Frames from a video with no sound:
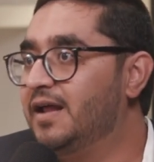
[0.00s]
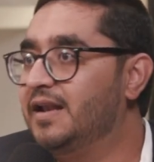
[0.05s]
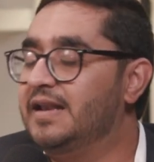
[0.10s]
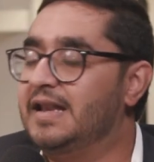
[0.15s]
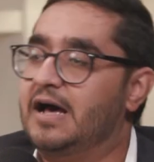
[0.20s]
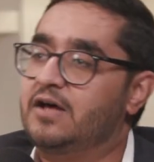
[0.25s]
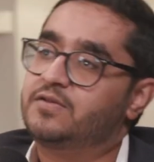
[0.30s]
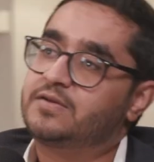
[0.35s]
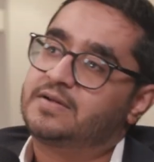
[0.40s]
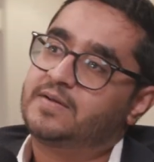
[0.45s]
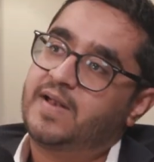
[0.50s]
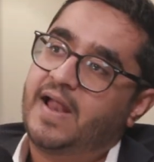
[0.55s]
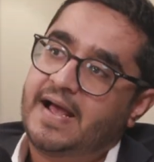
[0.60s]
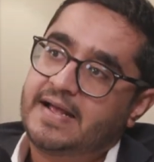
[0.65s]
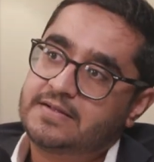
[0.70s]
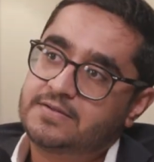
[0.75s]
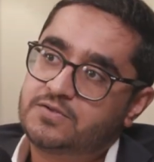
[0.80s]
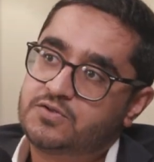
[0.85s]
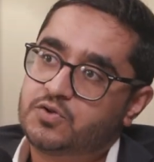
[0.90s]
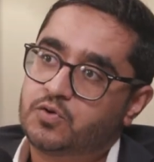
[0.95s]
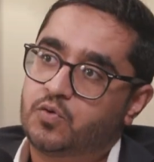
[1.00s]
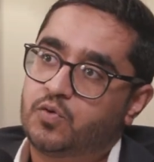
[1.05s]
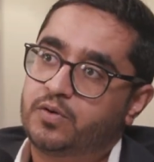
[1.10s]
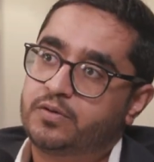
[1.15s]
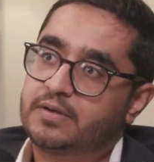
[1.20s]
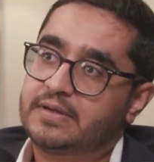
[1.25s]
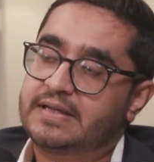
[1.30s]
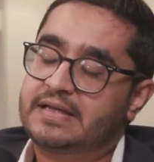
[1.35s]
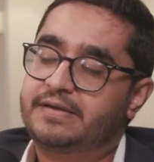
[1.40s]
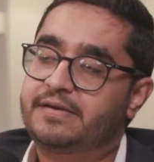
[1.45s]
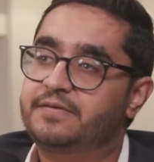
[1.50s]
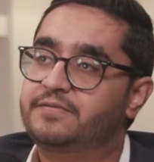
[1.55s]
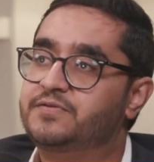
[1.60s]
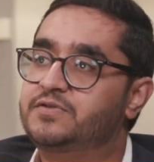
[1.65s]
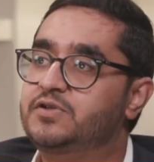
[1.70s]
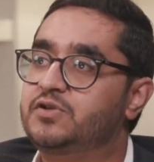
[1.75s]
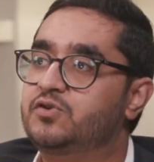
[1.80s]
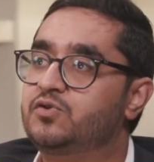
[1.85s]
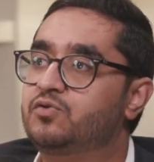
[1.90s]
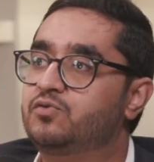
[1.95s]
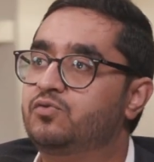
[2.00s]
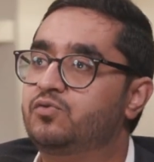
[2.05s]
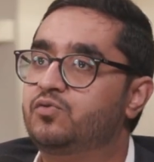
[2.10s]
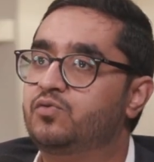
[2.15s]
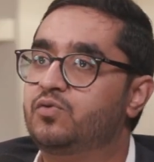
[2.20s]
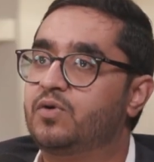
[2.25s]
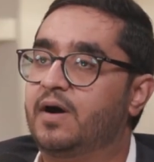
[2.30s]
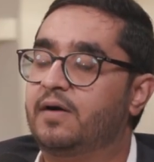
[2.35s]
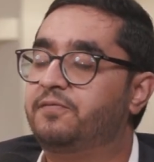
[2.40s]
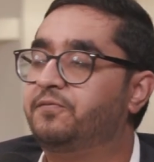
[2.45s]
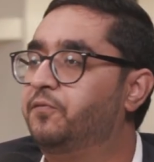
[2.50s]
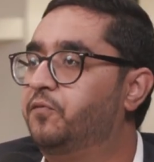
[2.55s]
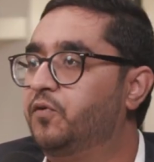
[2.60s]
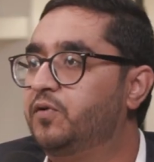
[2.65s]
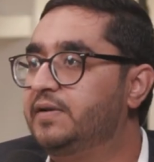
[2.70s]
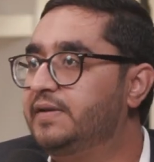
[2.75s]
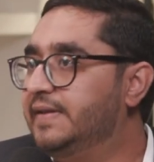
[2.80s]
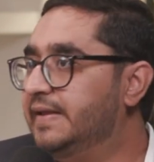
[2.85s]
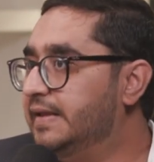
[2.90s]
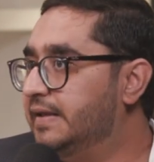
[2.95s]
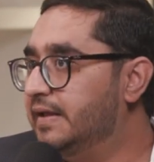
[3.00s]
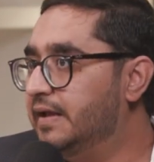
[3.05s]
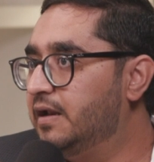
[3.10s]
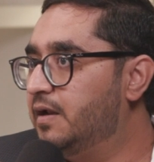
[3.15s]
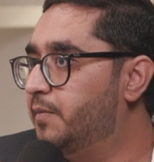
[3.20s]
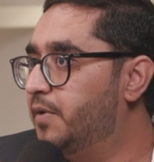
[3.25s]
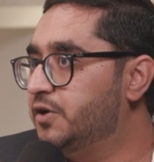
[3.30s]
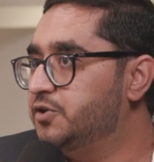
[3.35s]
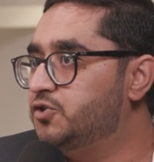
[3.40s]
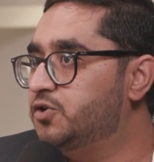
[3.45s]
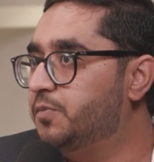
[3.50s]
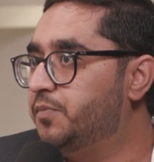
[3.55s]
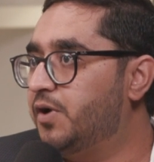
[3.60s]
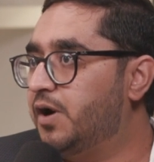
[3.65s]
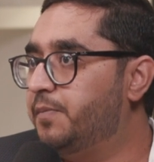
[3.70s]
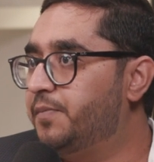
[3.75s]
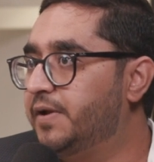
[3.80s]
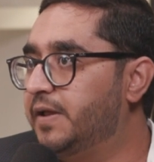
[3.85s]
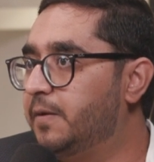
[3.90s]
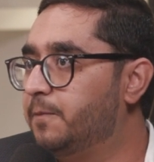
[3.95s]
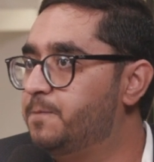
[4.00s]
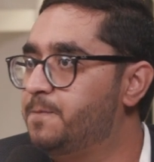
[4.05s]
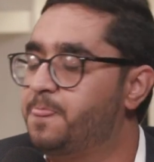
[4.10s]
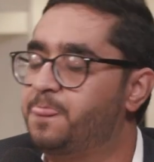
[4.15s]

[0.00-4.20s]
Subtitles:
Now, the client zone gives you a full detail about your property,